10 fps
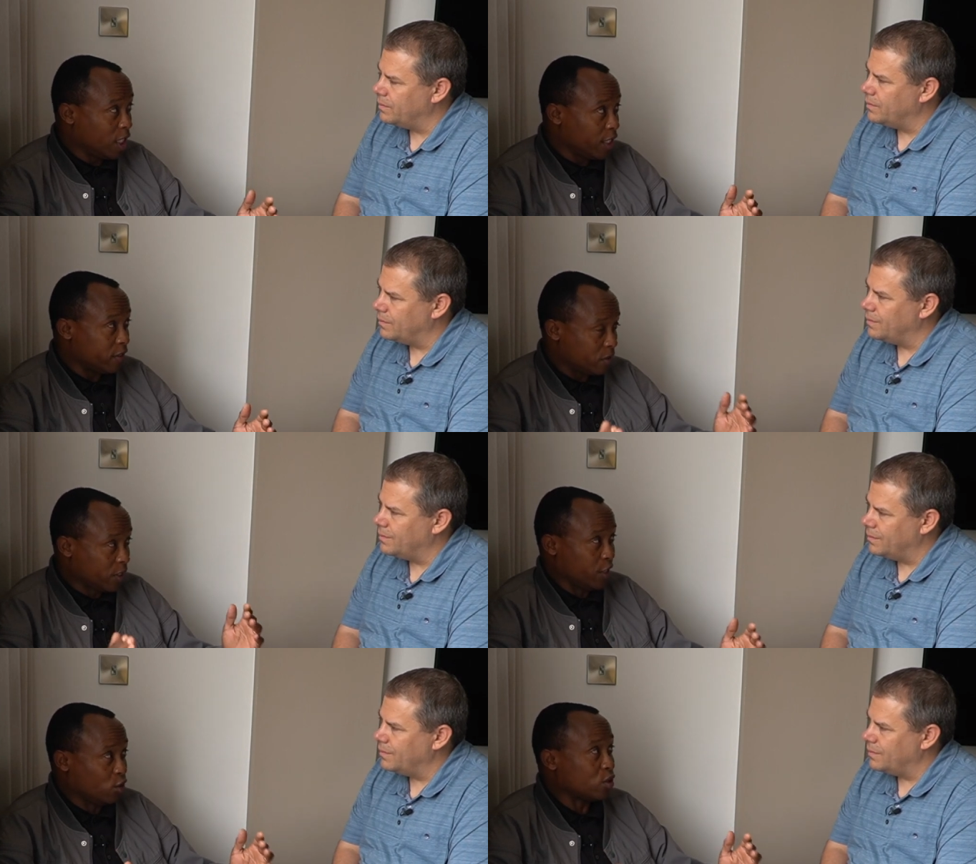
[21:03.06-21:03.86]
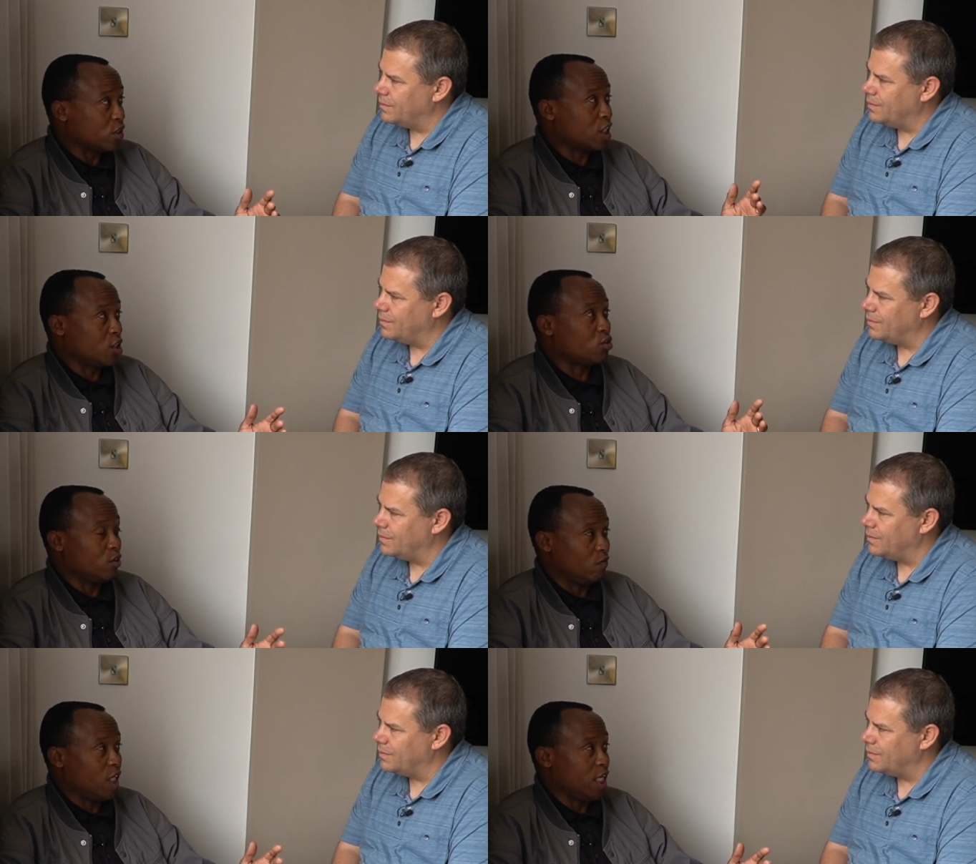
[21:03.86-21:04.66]
Speaker 1: days, 3
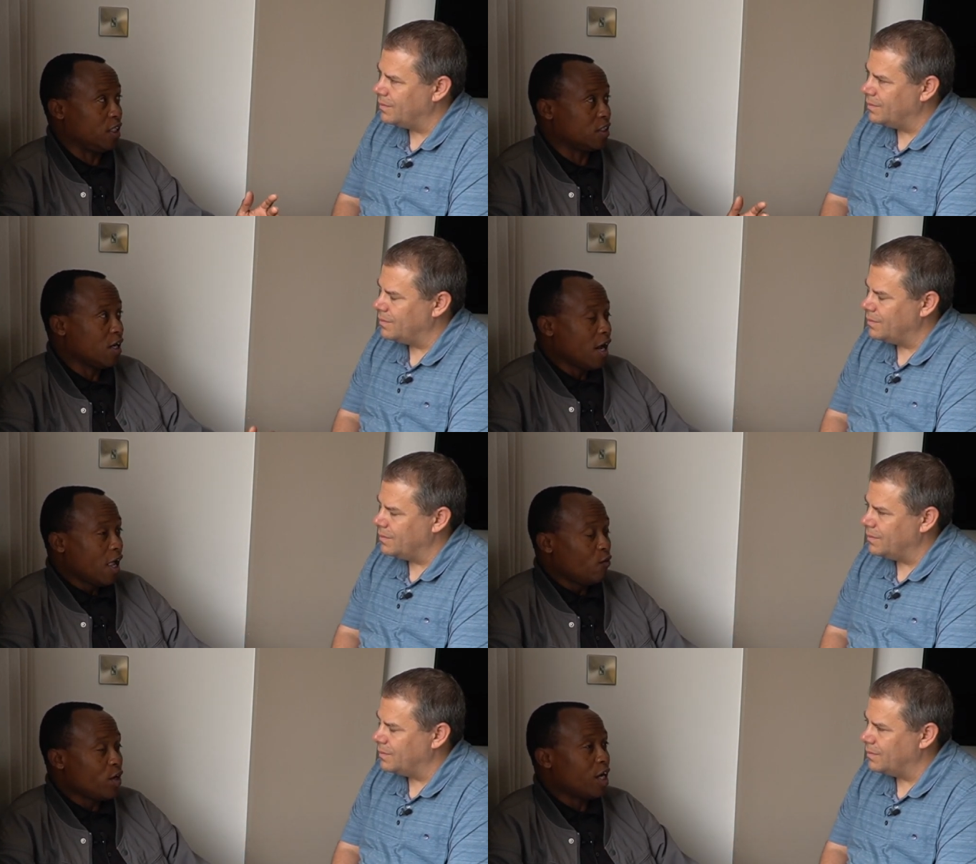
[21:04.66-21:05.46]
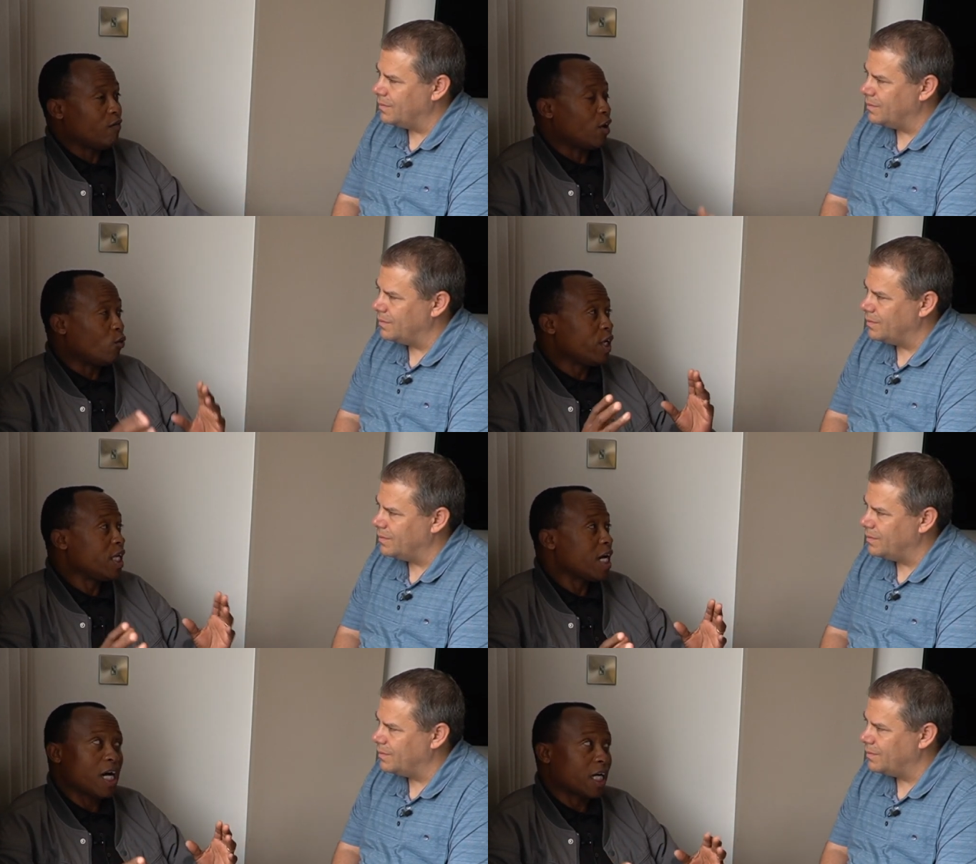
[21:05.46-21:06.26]
consecutive days. We have a
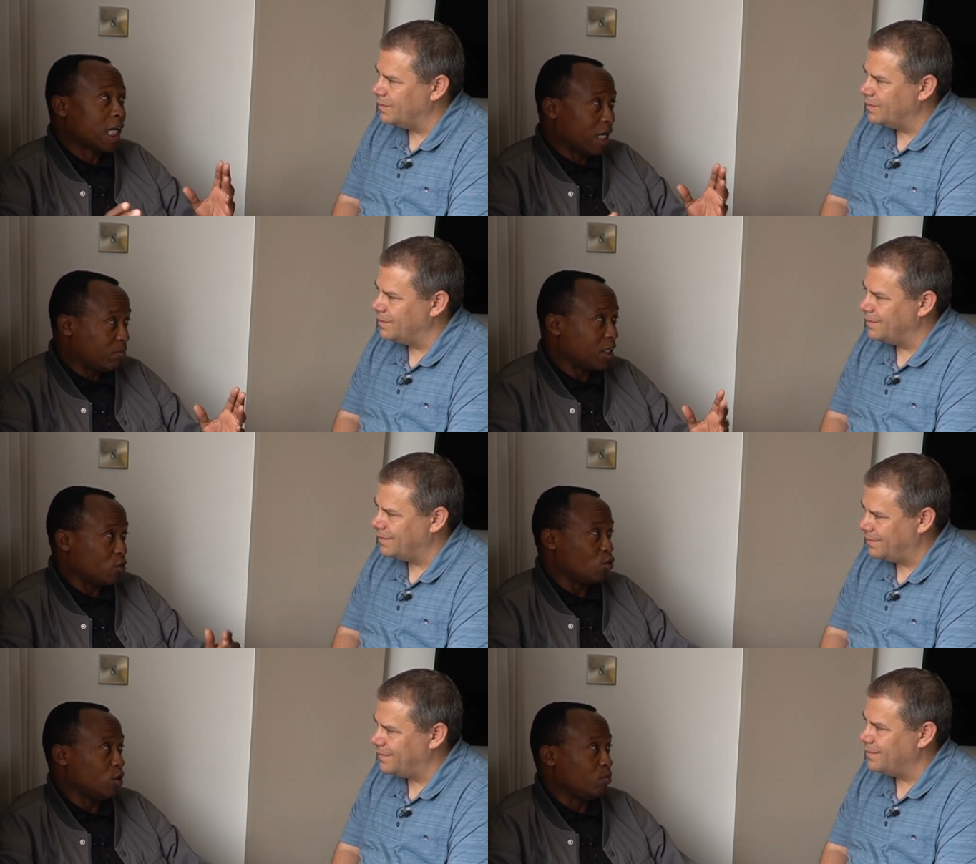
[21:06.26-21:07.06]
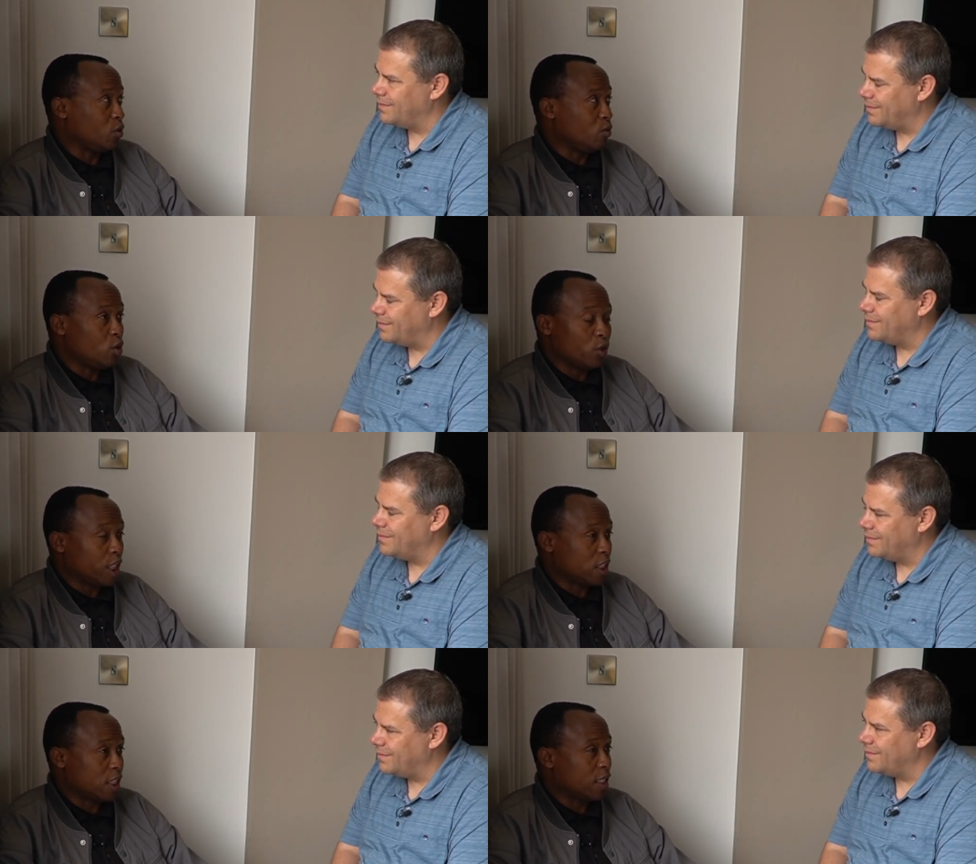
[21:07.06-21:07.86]
winner, a cup that will be
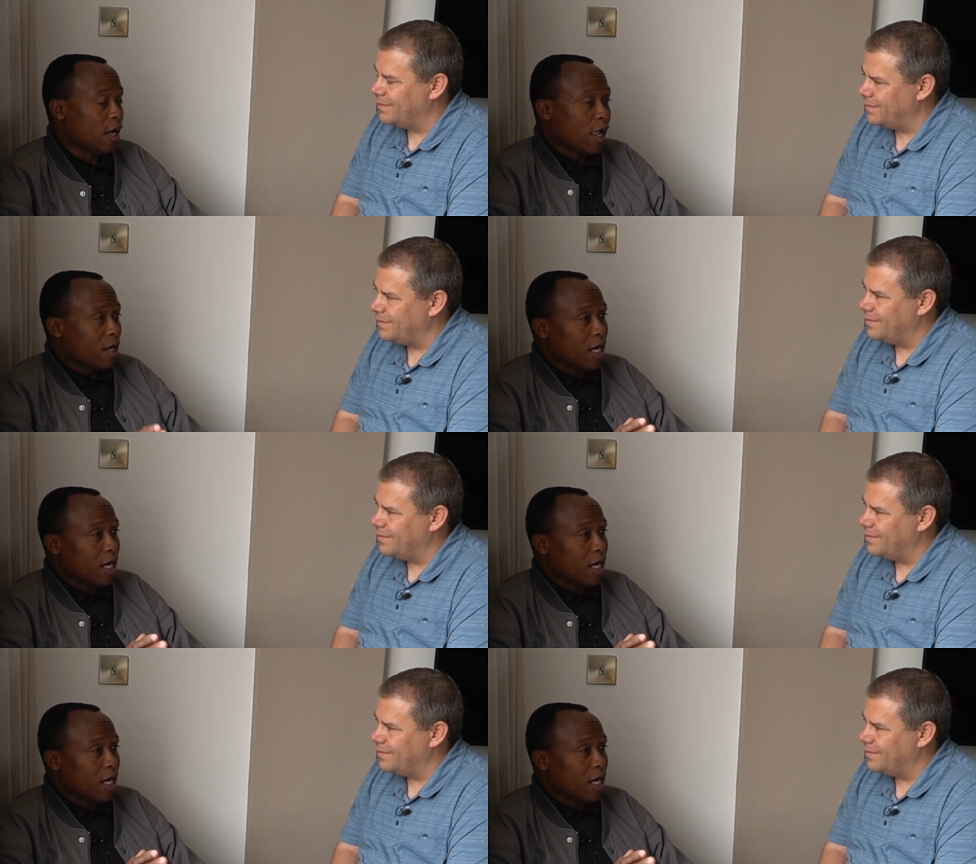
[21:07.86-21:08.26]
donated.